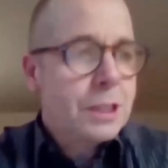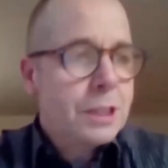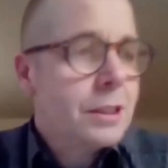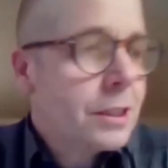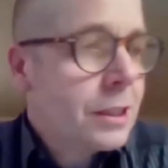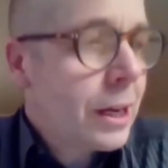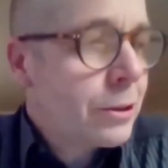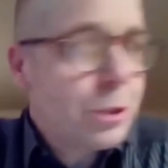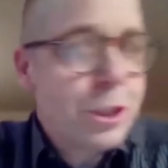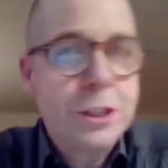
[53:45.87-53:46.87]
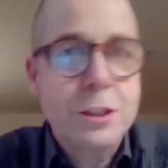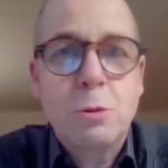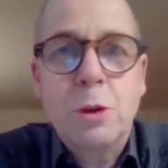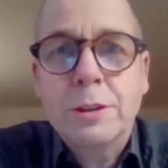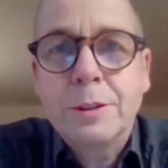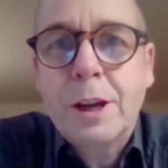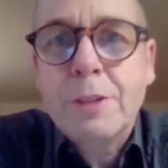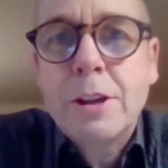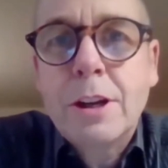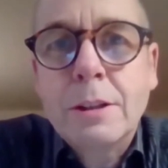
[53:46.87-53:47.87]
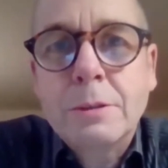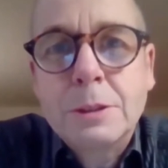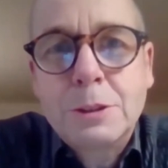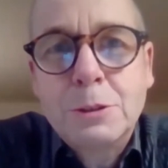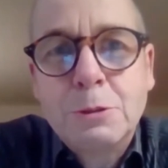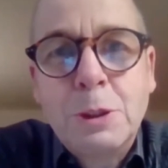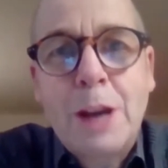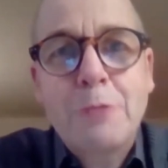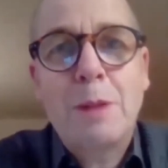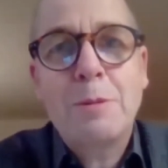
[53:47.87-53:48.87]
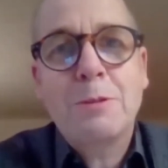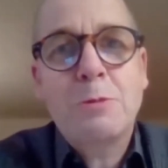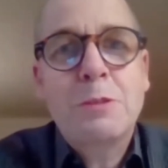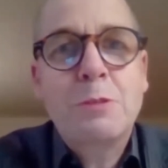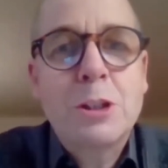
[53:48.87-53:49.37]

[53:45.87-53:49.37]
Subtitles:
a heterogeneous one. I think we